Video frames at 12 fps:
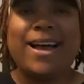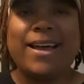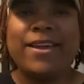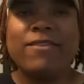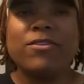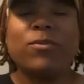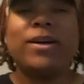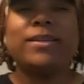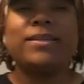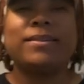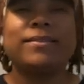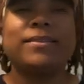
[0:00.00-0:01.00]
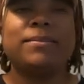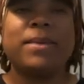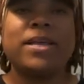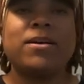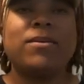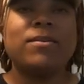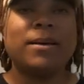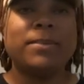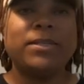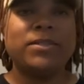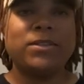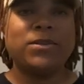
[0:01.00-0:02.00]
Hi everyone, this is Mico
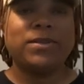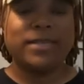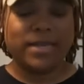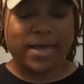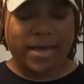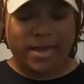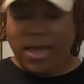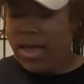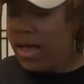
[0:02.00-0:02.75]
coming to you today.